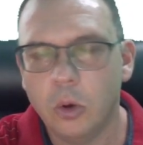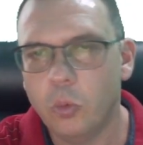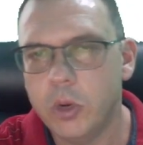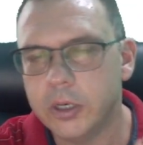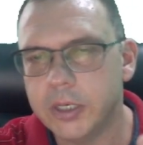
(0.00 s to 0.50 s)

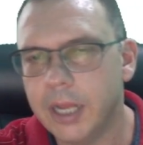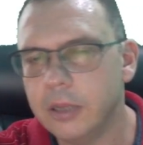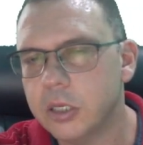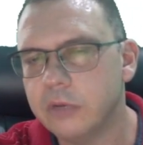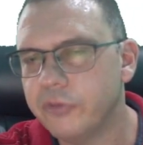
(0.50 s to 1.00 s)
We are not
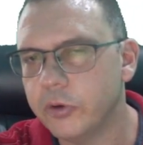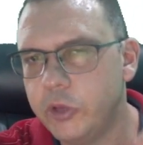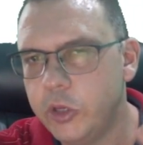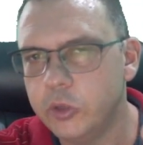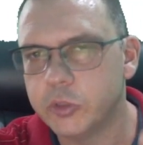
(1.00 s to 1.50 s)
looking for
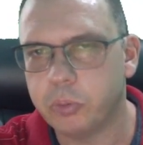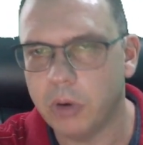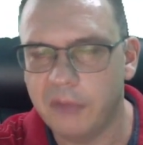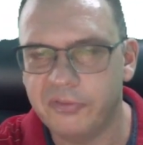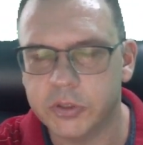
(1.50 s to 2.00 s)
huge
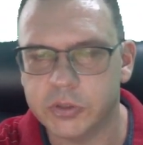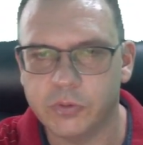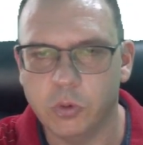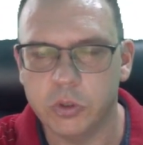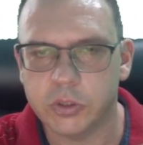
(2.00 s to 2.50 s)
profits, of
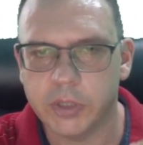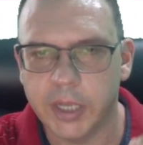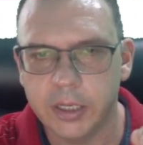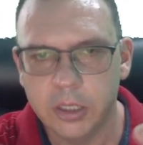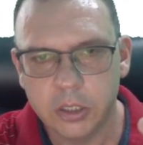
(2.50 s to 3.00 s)
course, okay?